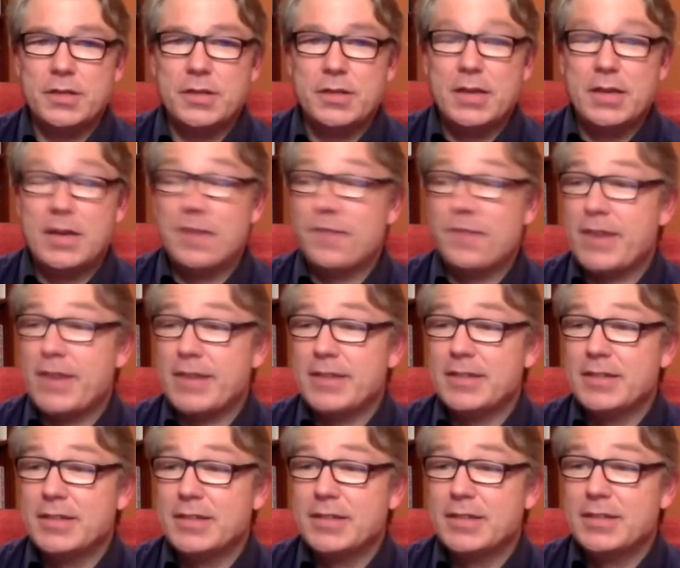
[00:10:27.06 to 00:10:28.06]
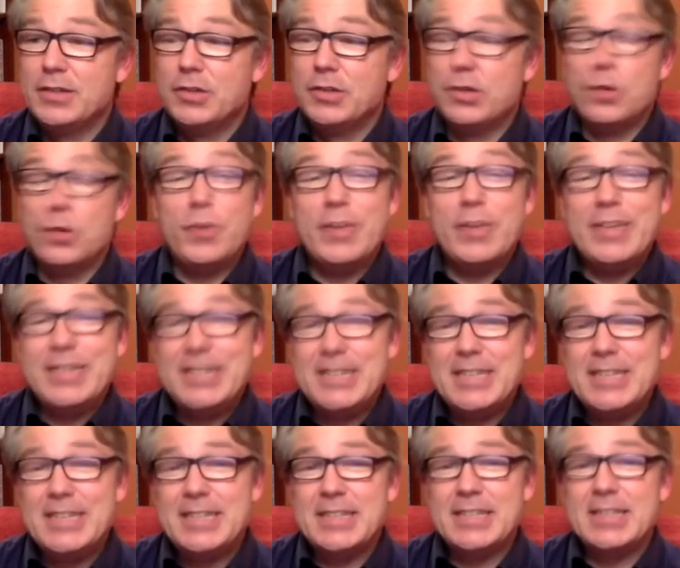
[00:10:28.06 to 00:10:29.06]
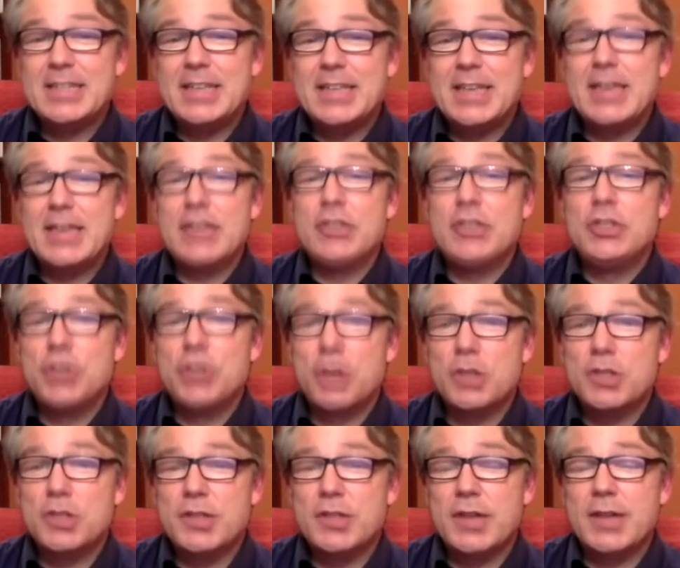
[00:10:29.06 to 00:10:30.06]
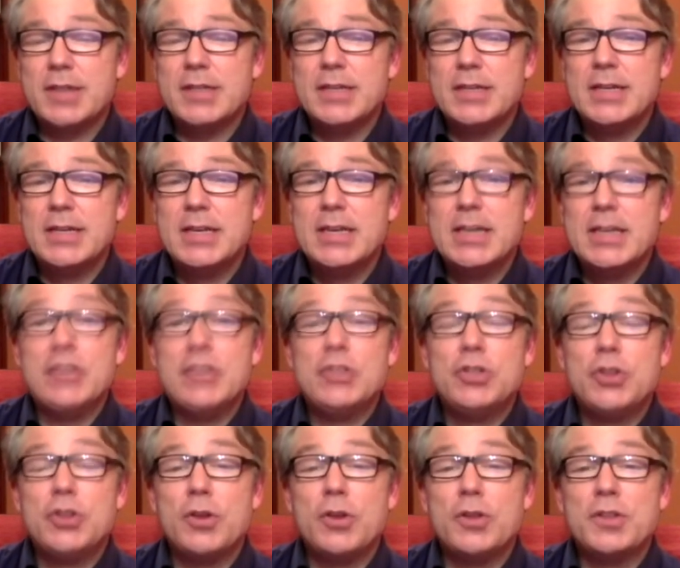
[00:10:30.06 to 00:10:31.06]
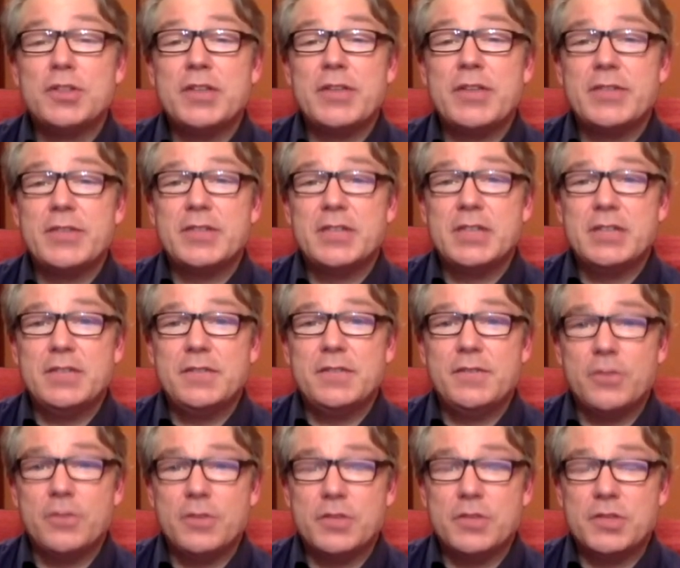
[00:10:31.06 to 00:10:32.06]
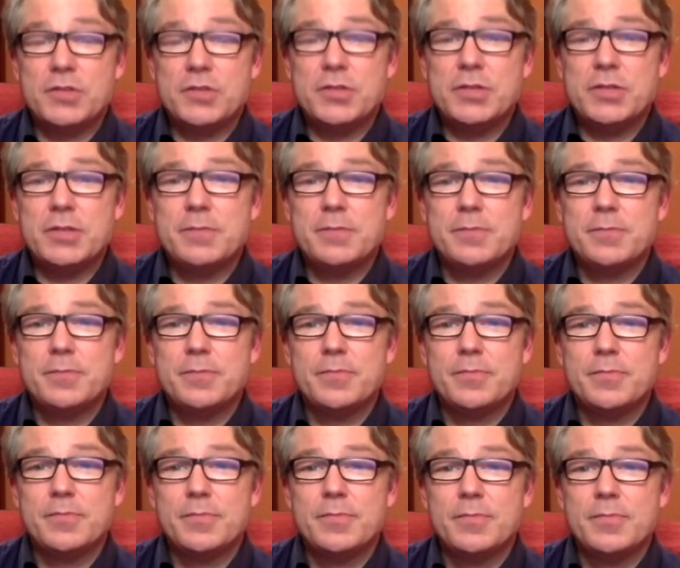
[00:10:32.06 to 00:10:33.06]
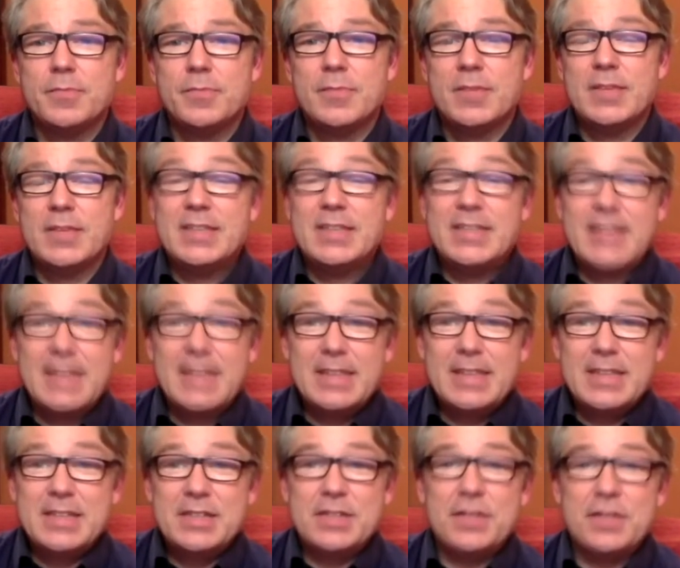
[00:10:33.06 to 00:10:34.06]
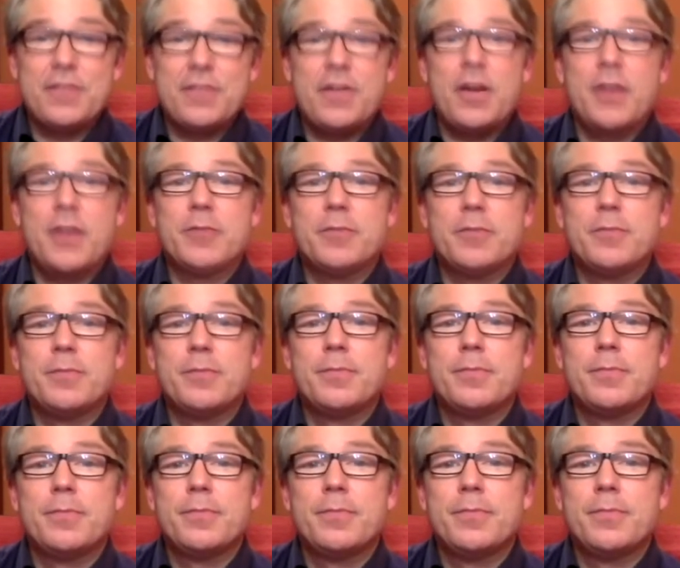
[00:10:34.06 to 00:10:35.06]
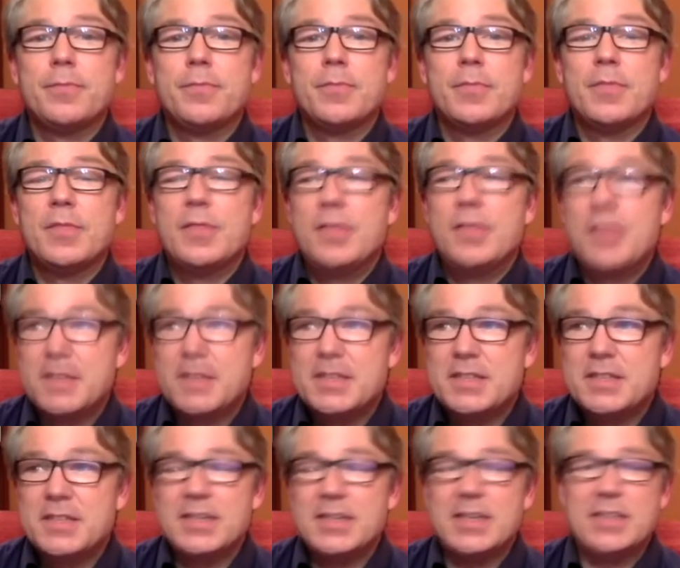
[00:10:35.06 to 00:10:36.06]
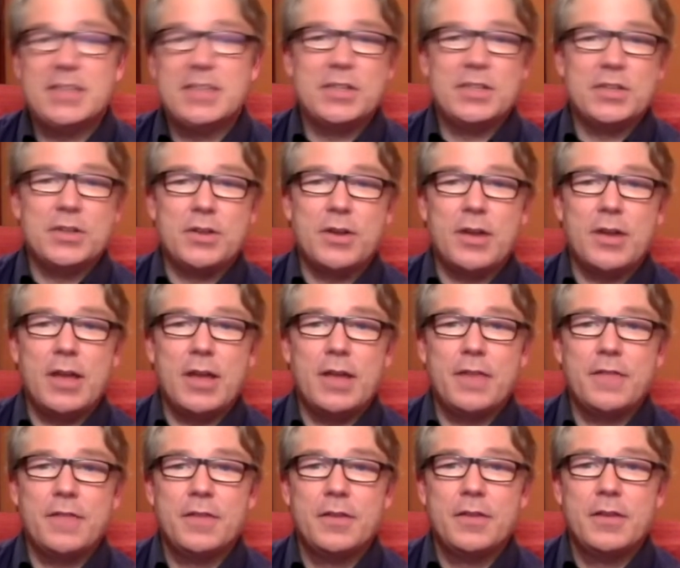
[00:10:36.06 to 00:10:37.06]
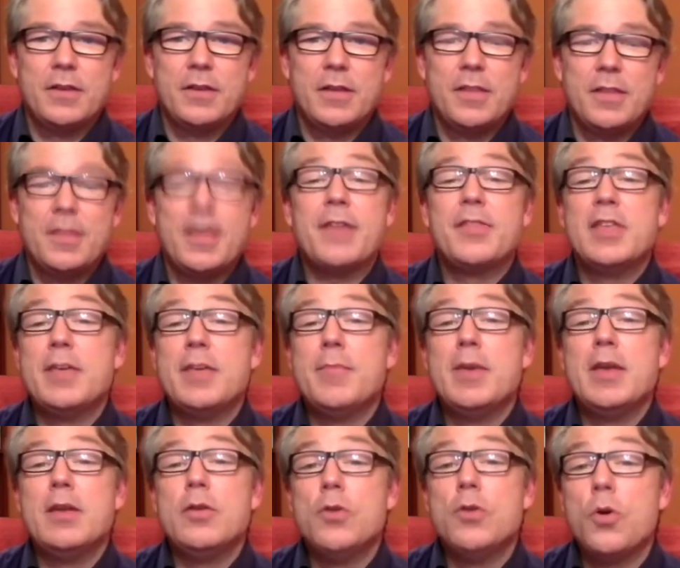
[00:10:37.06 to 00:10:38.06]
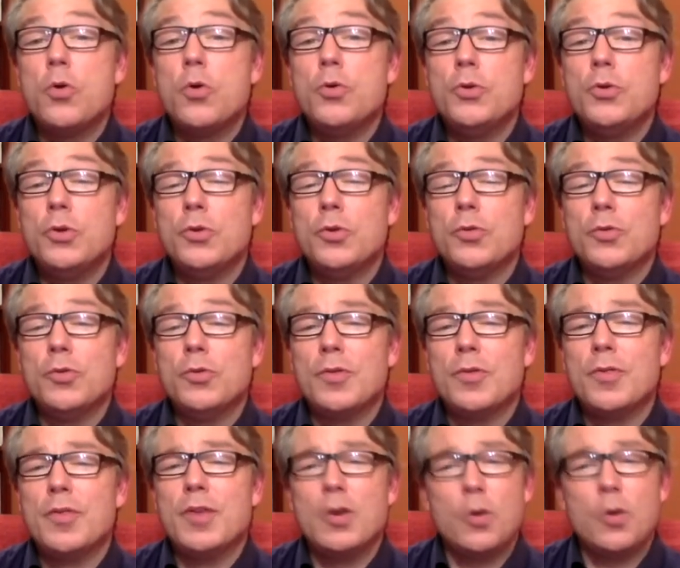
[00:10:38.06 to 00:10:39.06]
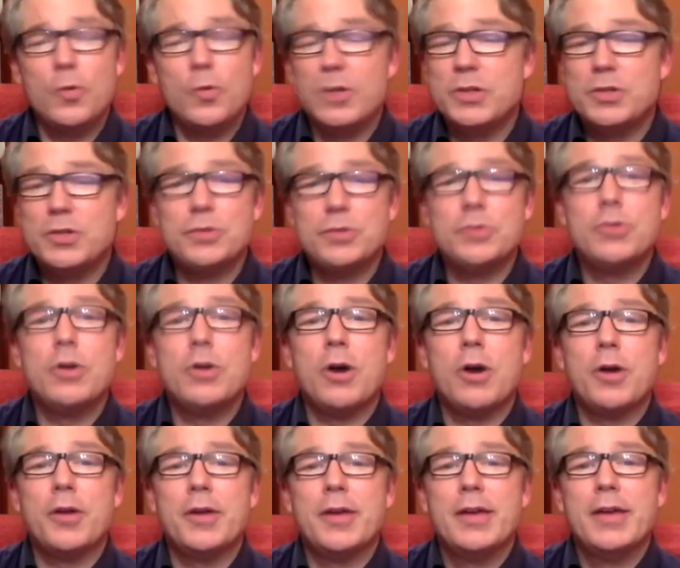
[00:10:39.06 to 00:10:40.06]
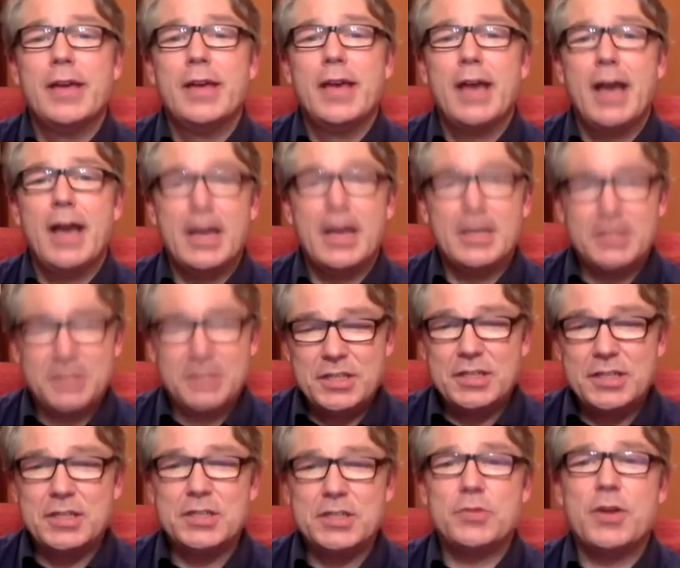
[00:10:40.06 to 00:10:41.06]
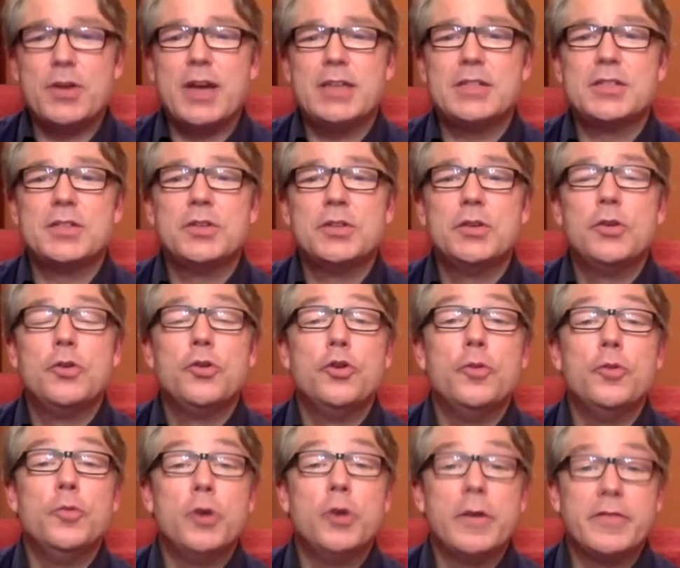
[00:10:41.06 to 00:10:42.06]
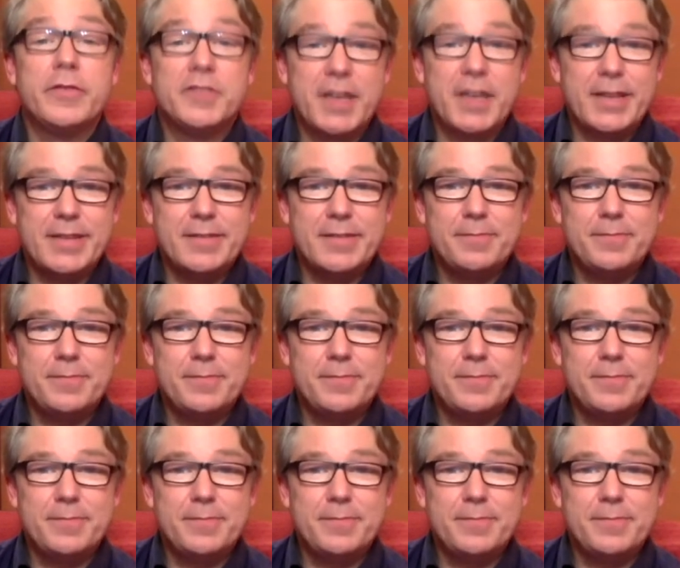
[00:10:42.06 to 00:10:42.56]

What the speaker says: In fact, you can read Jesus saying just that in John 17, verse 3. He said this to the Father, "This is eternal life, that they may know you, the only true God, and Jesus Christ, whom you have sent."